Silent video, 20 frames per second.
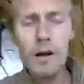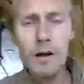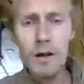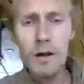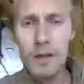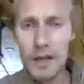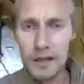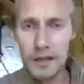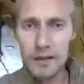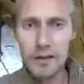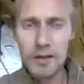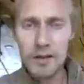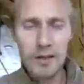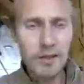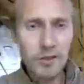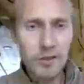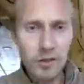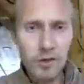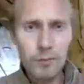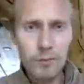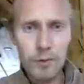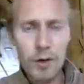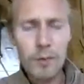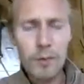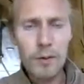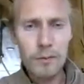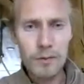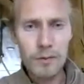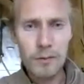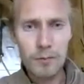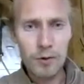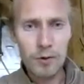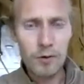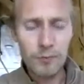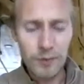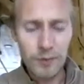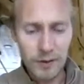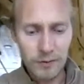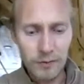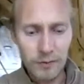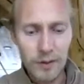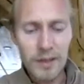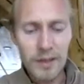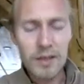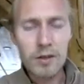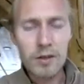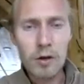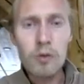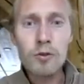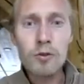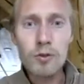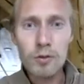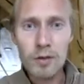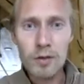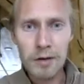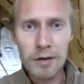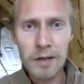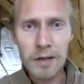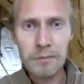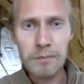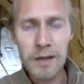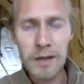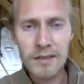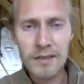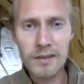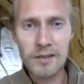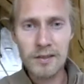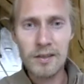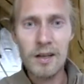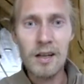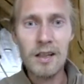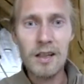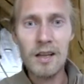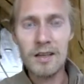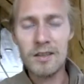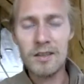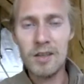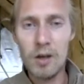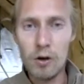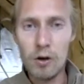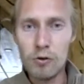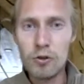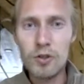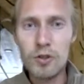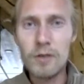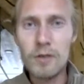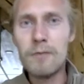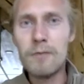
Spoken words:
And it's no problem, the profit, when it goes to the right places, like the Ocean